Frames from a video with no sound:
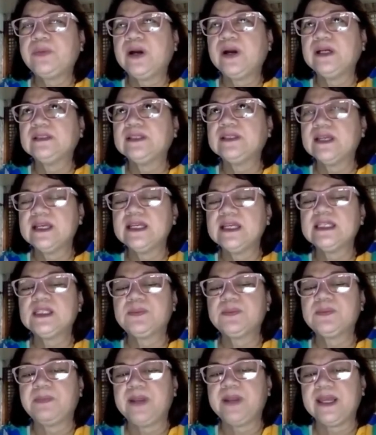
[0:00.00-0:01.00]
part
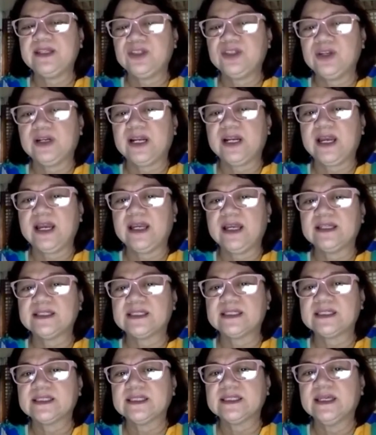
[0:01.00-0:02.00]
is
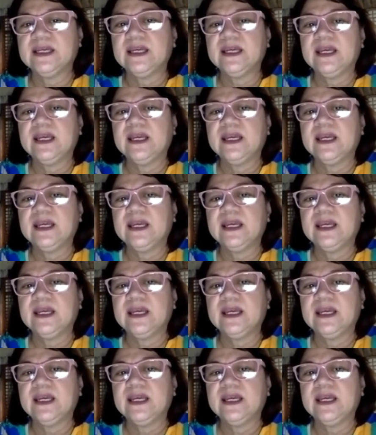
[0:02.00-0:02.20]
plagiarized.